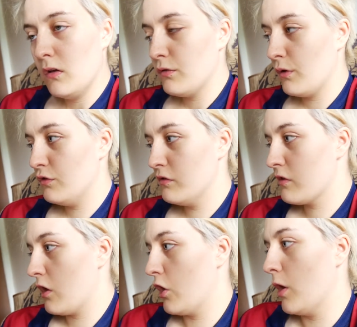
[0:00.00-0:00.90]
So I just
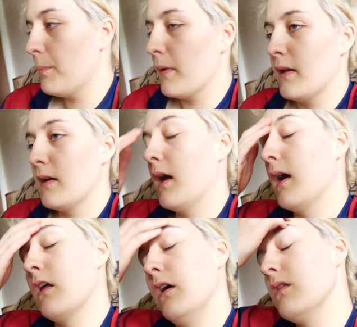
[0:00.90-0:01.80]
got up and
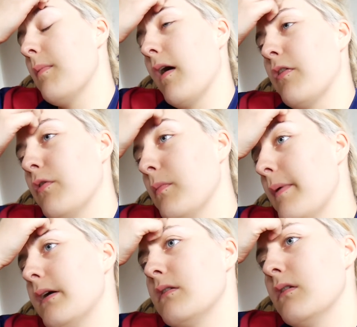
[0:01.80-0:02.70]
I uh, cleaned the bathroom a
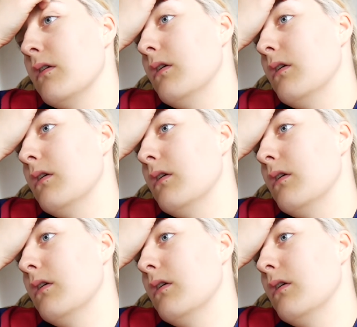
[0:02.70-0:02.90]
bit.